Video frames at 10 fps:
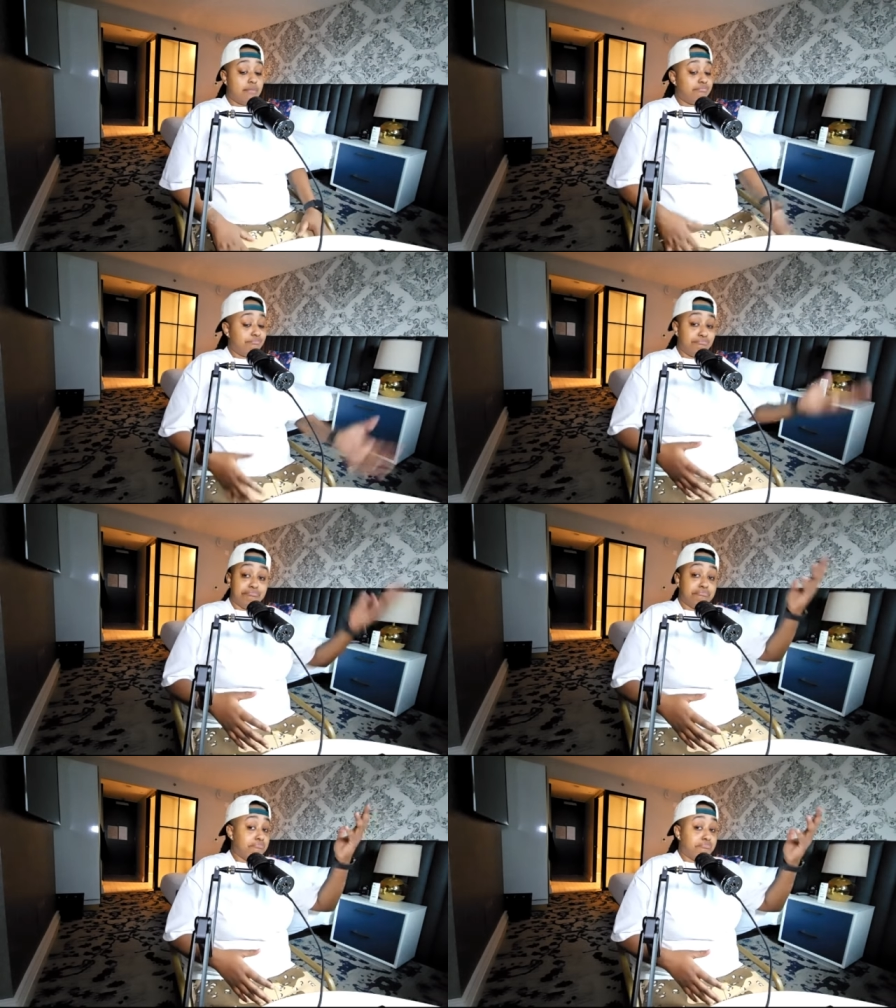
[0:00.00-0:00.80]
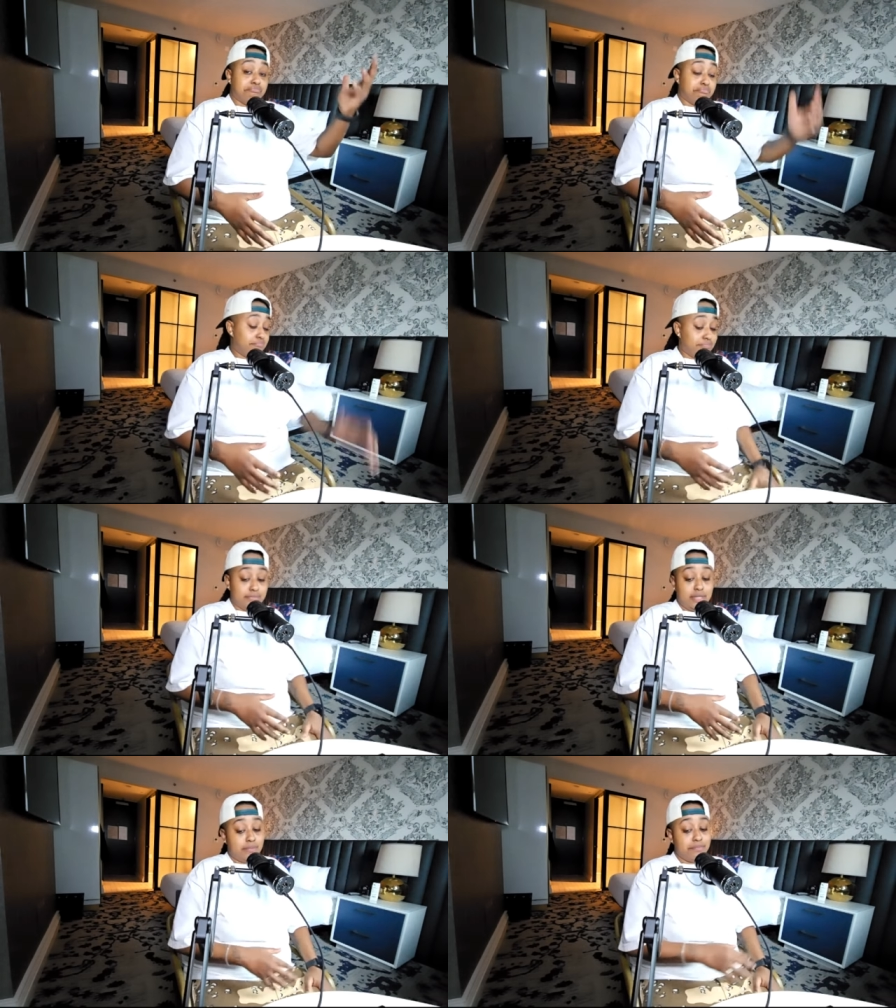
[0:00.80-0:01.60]

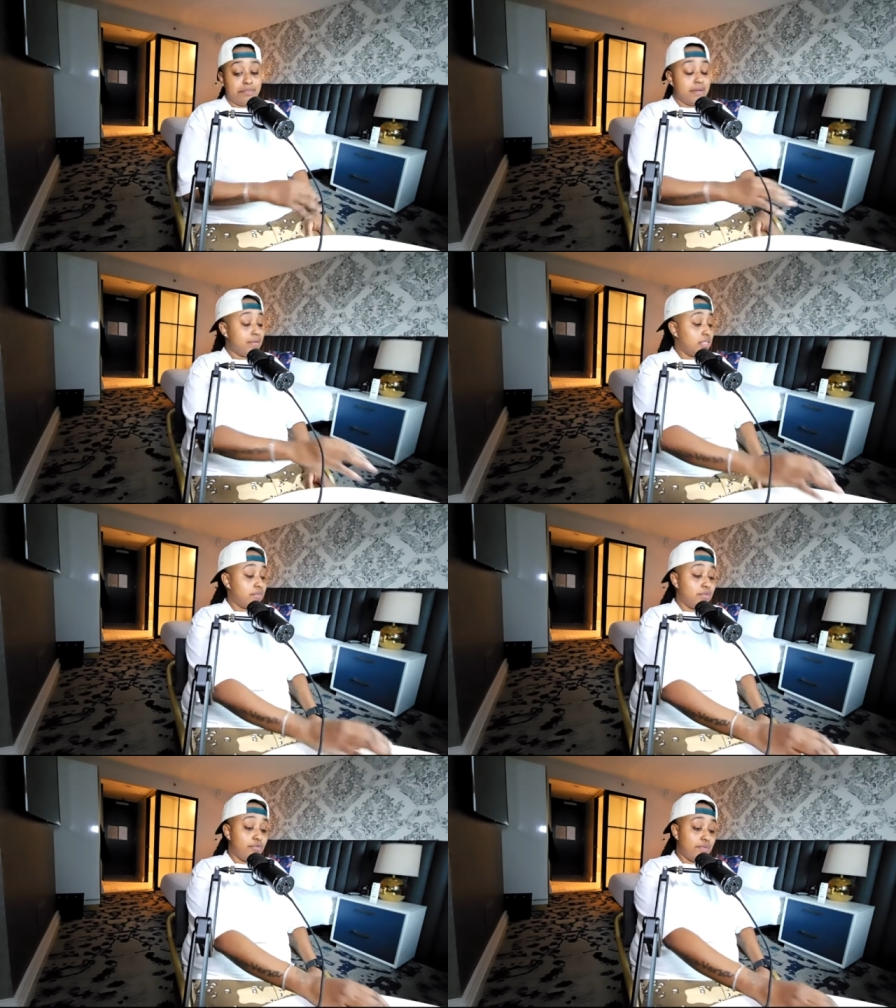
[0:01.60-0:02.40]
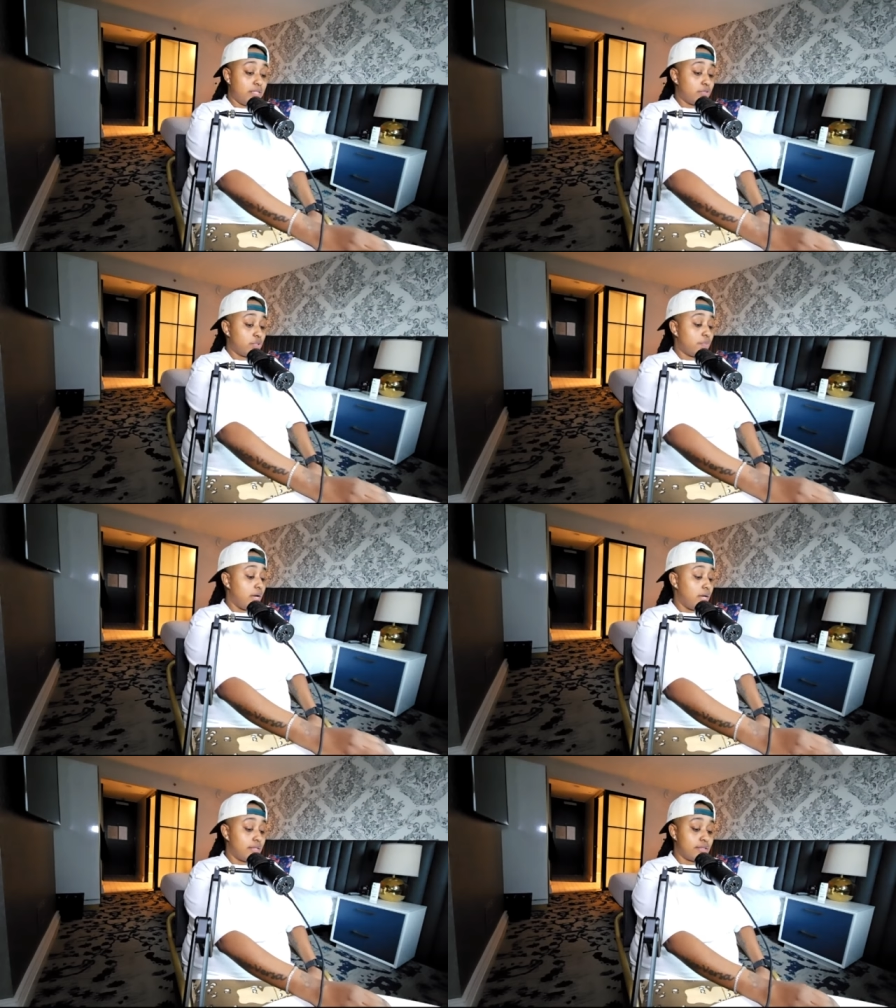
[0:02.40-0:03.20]
Maybe because of Blueface's
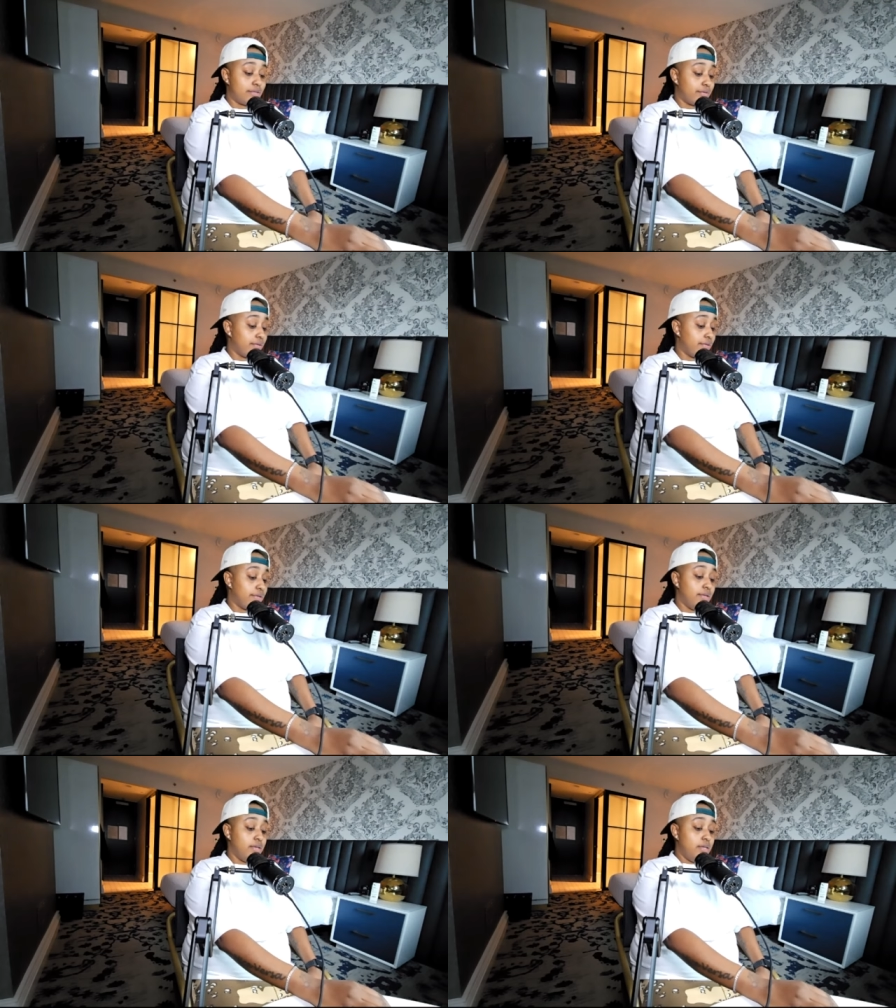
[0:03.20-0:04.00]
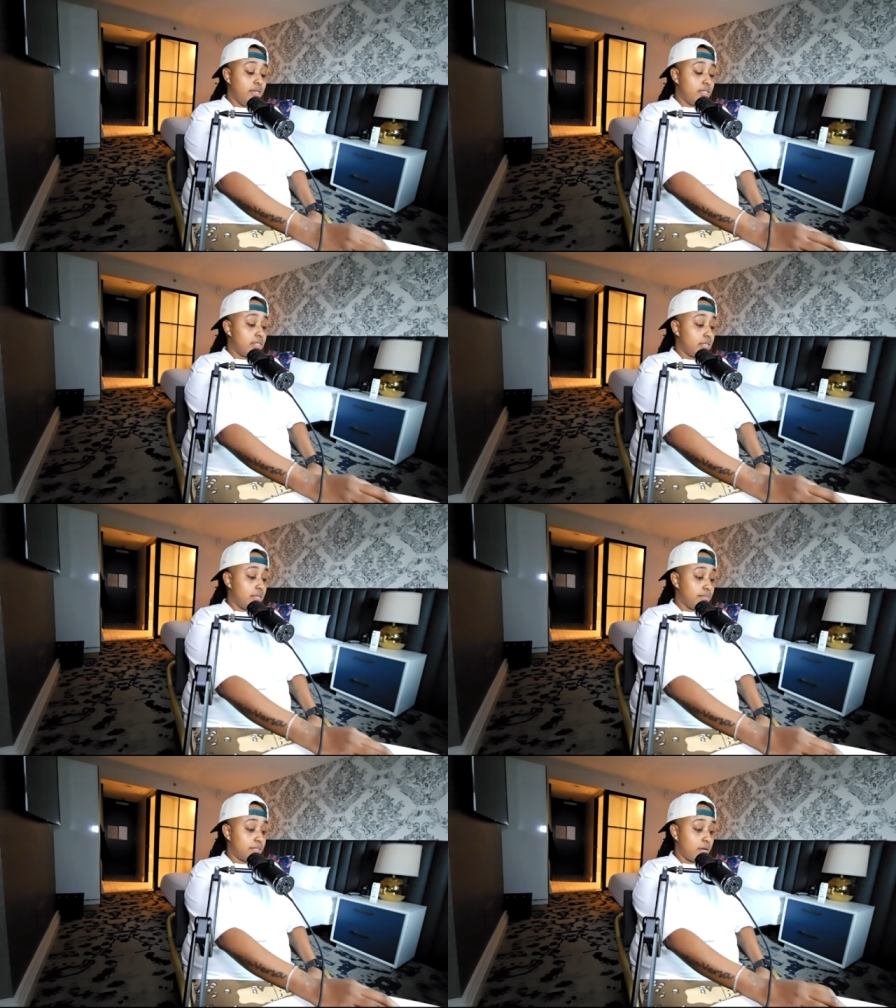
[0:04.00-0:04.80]
response, girl, to him
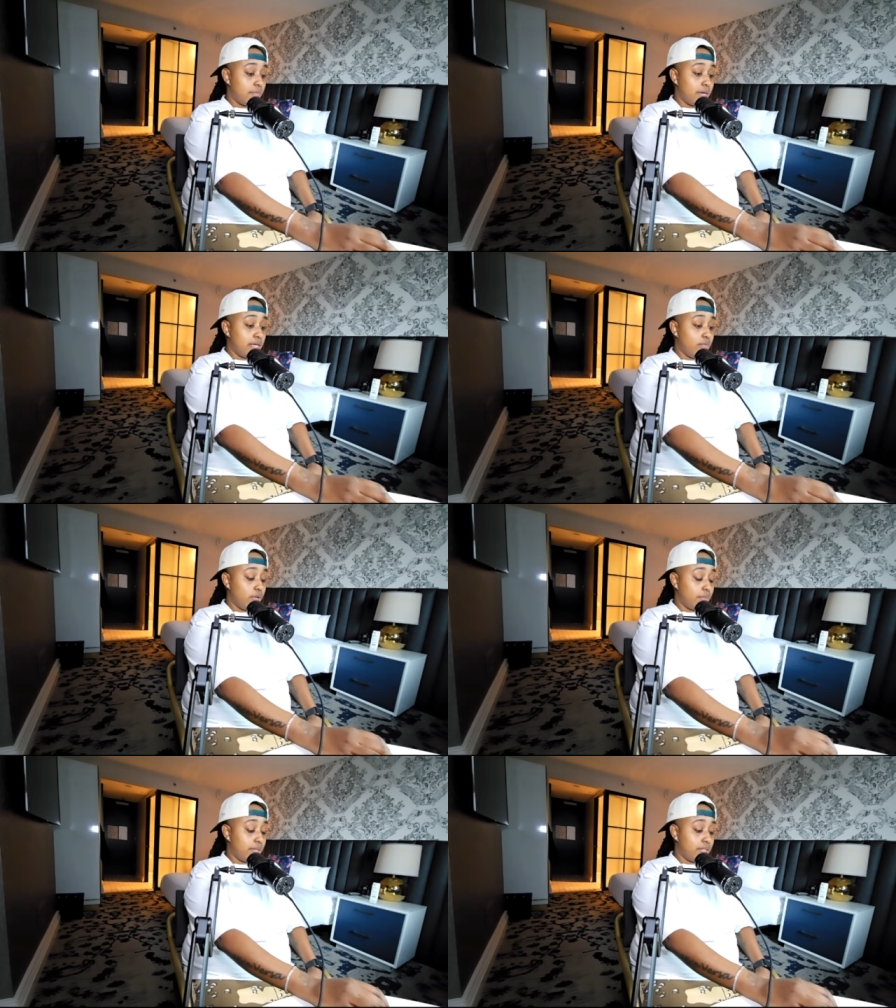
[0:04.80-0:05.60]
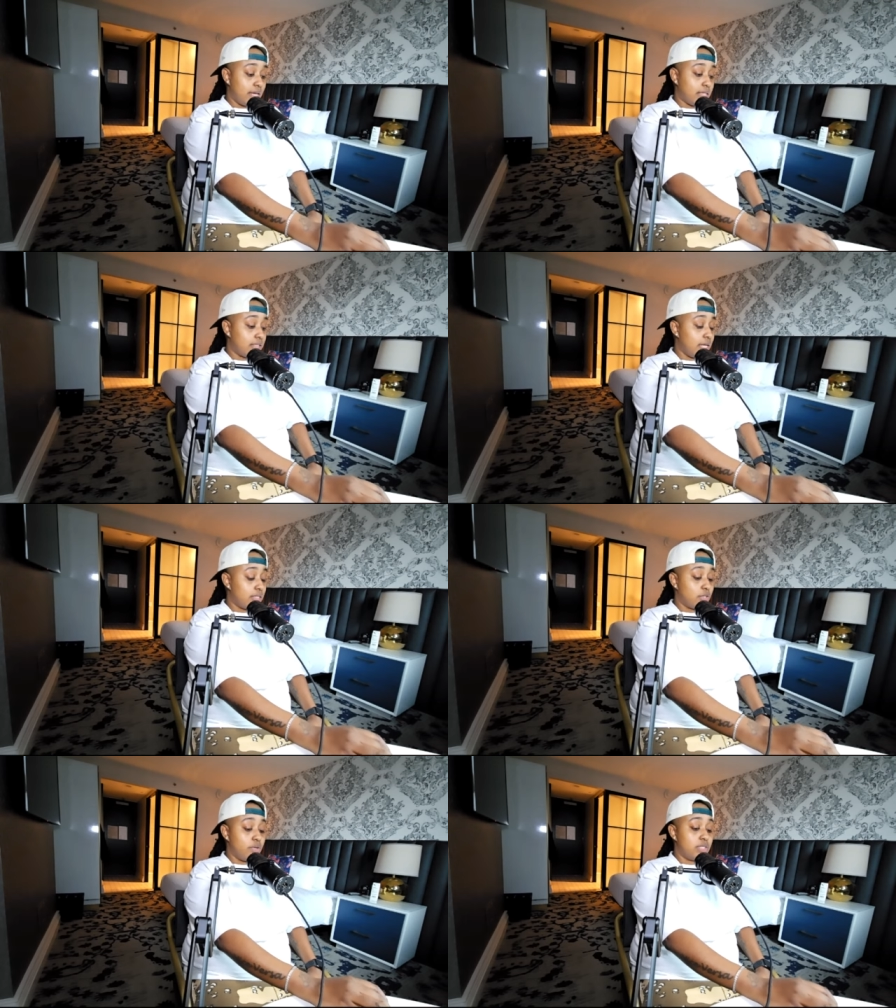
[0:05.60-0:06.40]
talking about he want to put $1,000 on
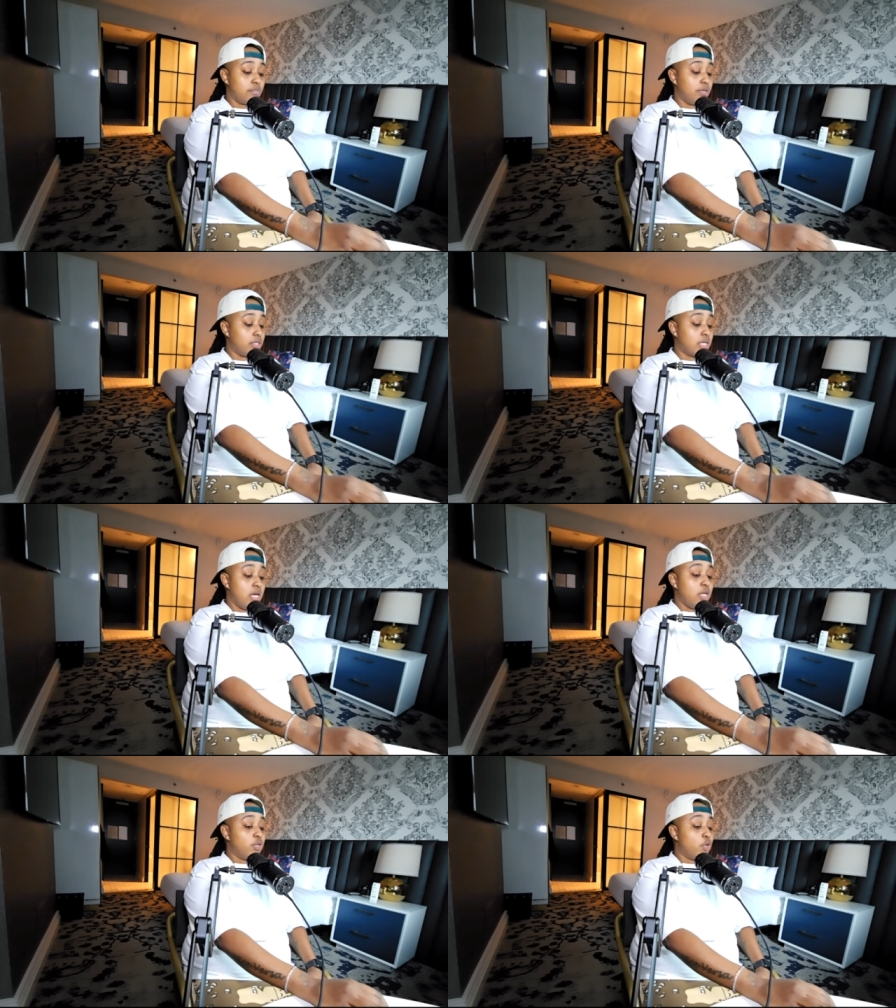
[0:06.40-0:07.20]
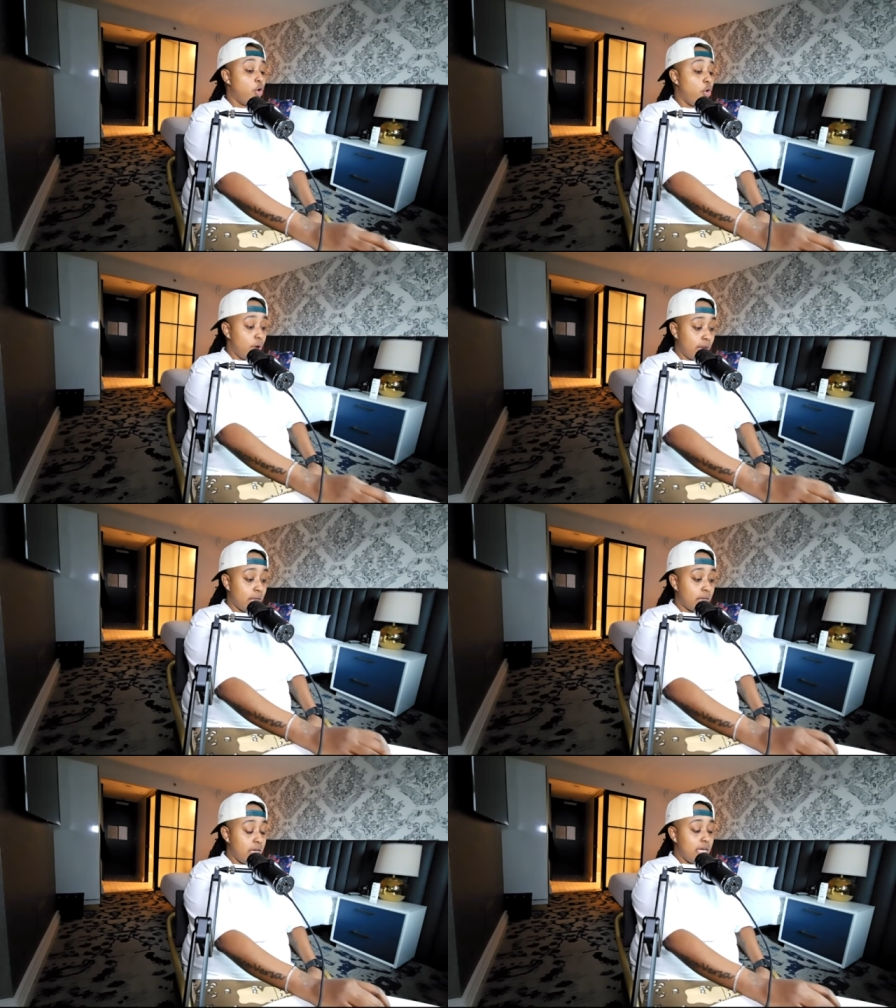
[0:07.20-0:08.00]
his books, knowing
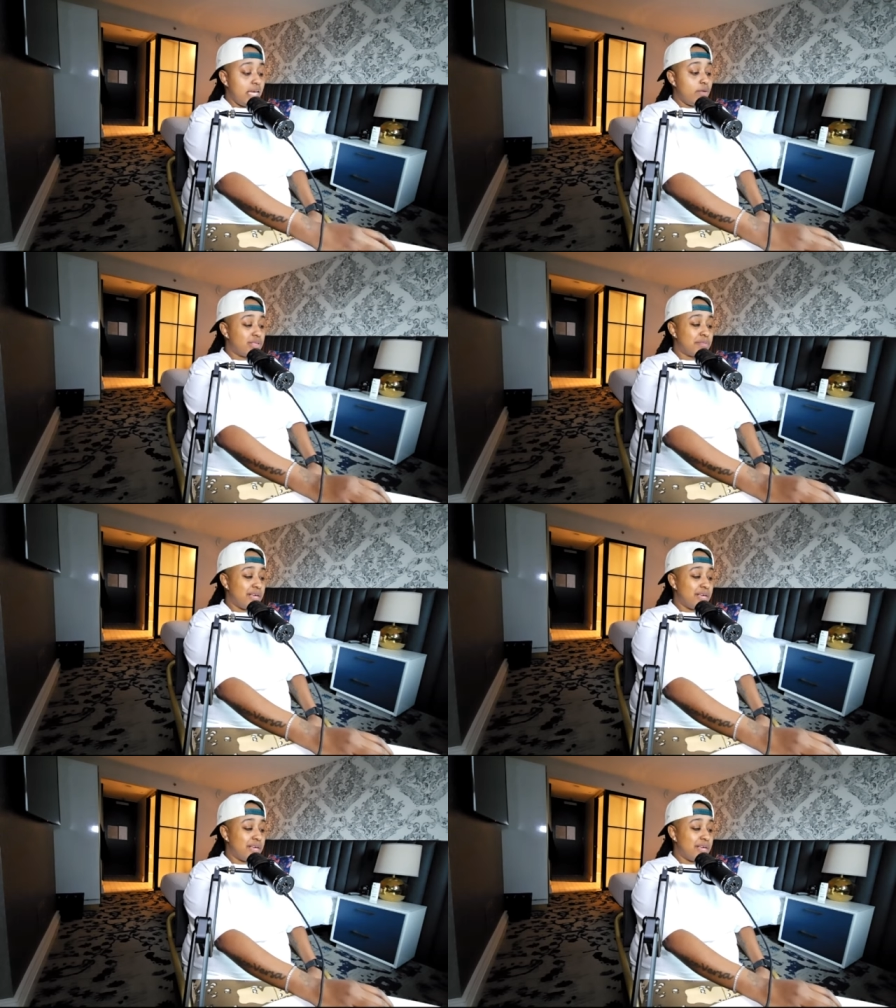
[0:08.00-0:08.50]
he was being